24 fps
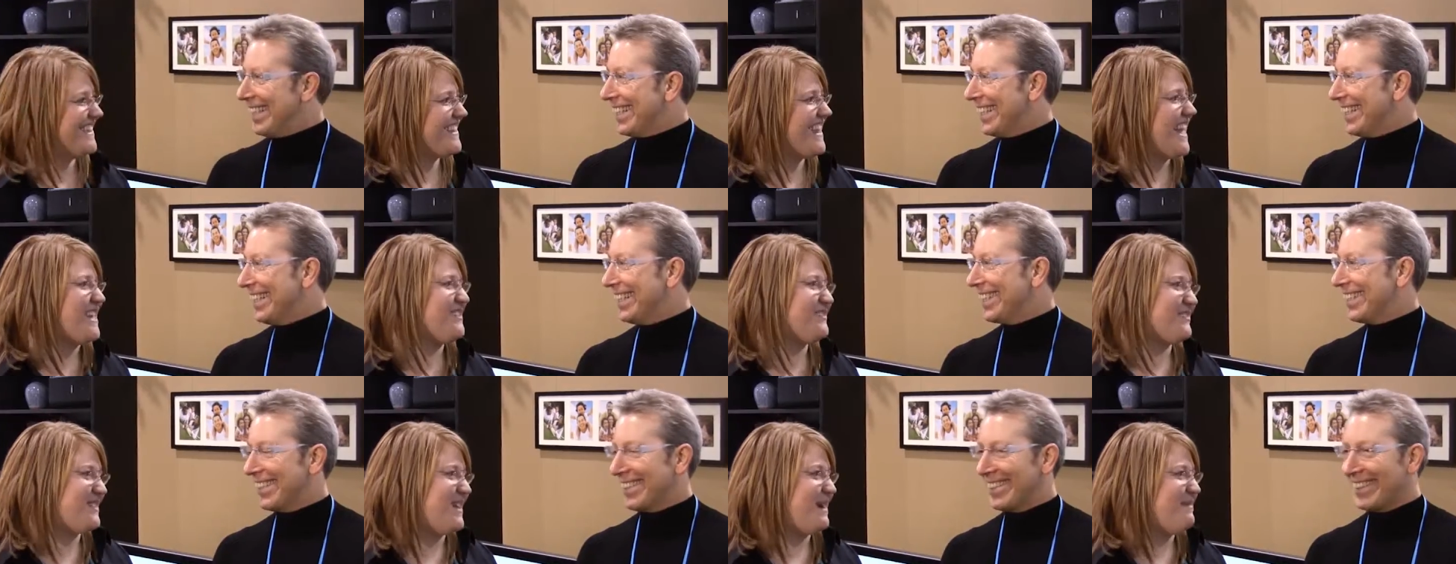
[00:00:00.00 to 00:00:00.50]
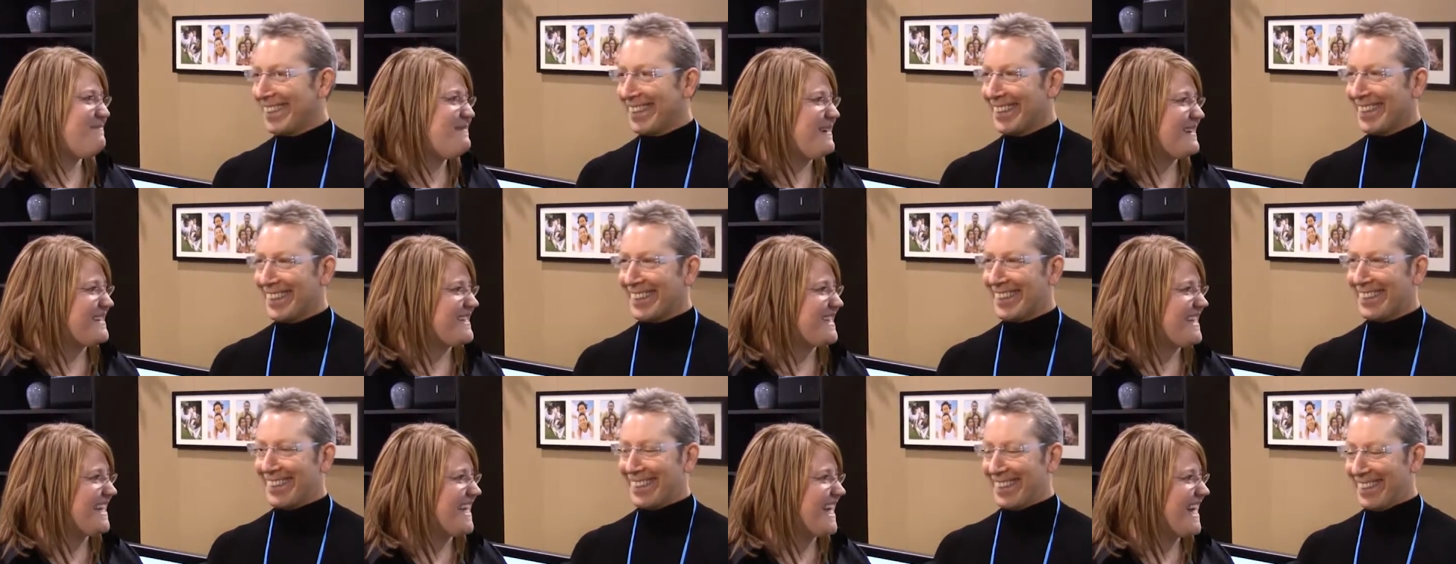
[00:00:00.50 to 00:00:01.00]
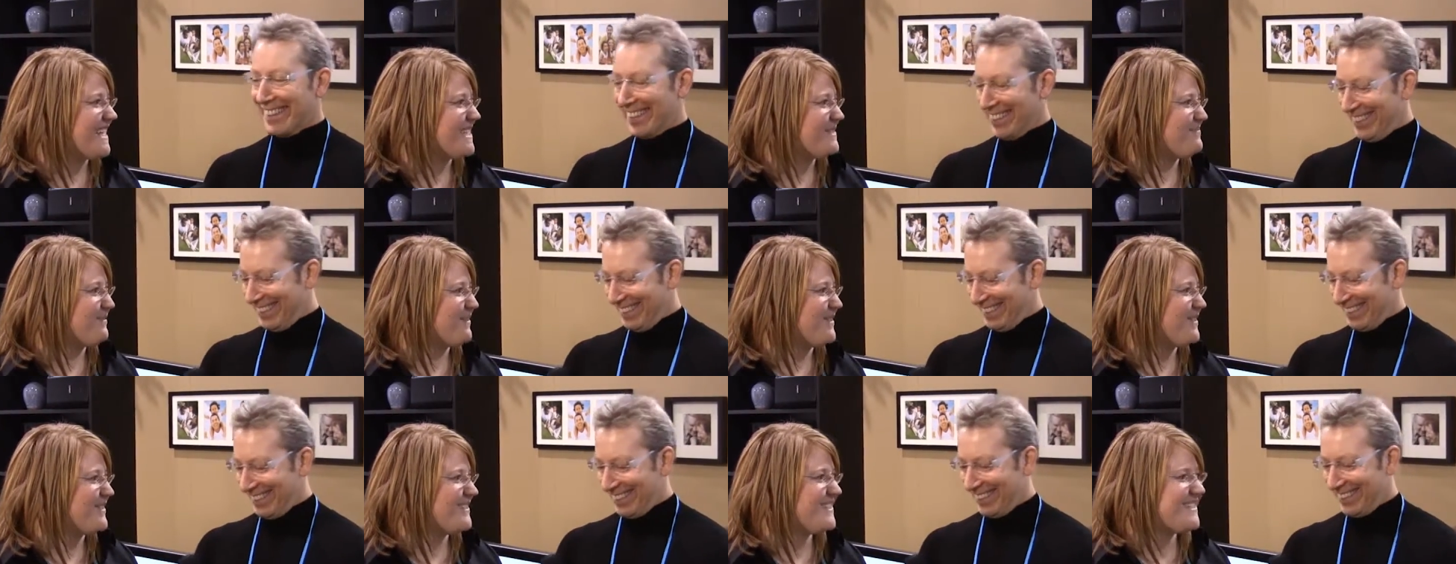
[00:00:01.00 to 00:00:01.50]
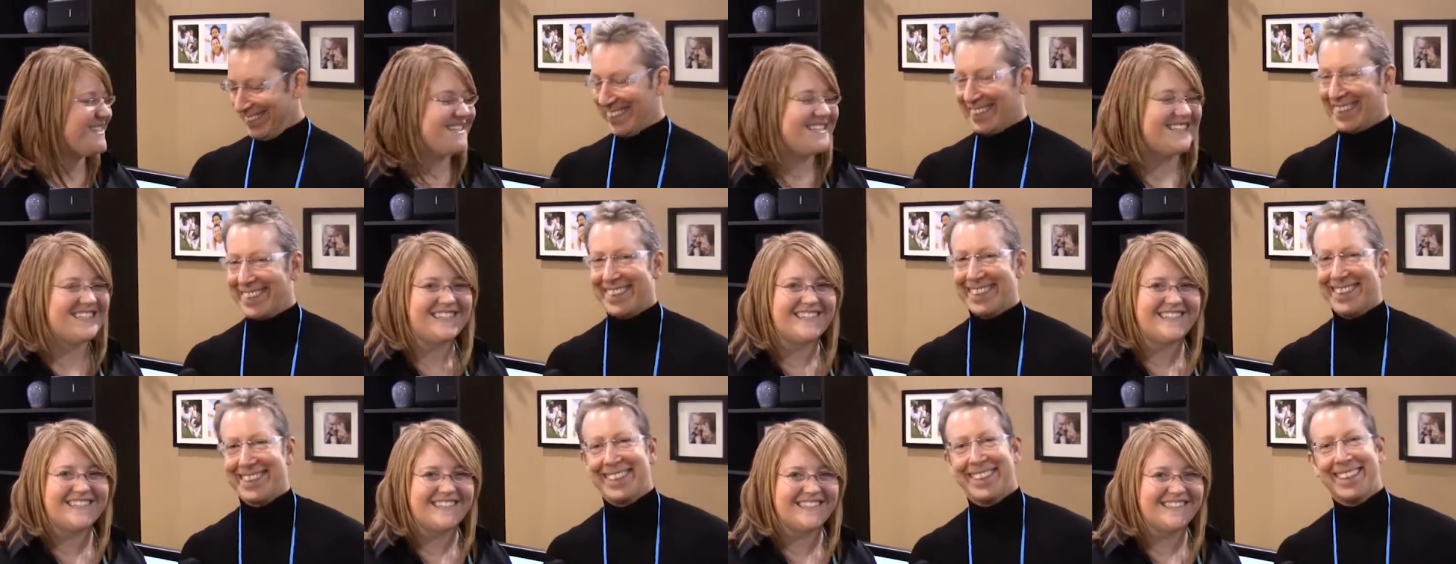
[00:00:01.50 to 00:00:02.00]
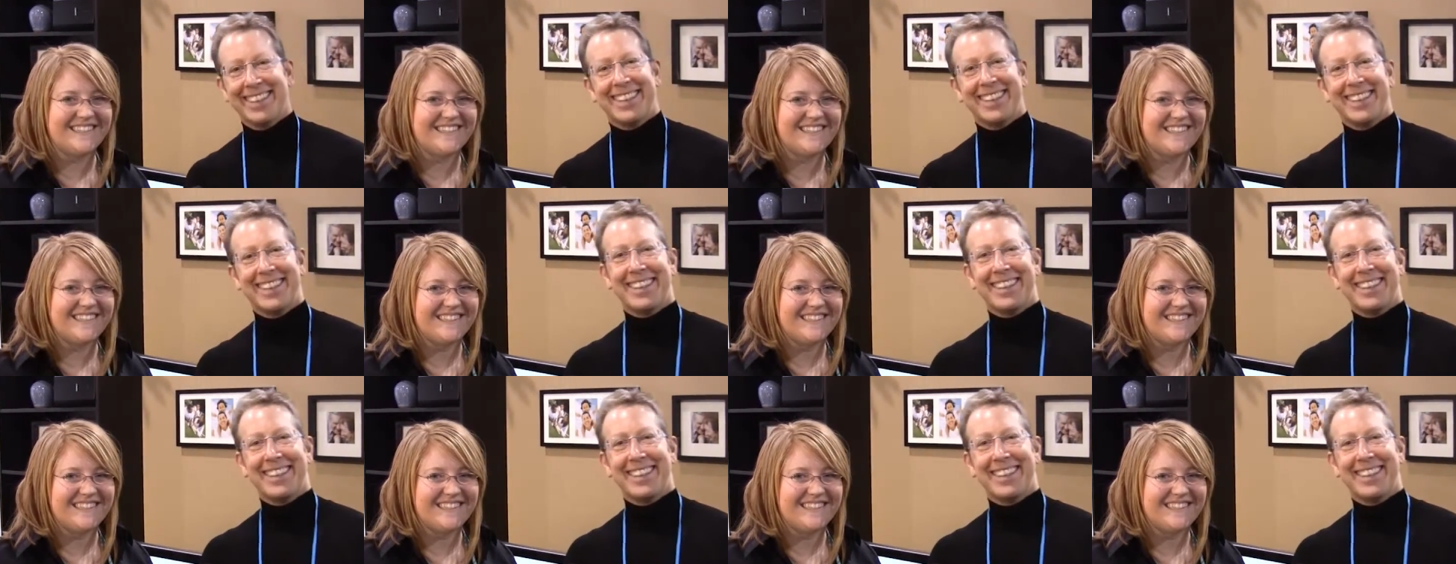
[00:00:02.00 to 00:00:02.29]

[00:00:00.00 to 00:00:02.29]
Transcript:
Speaker 1: Thanks for stopping by C E S, Bruce.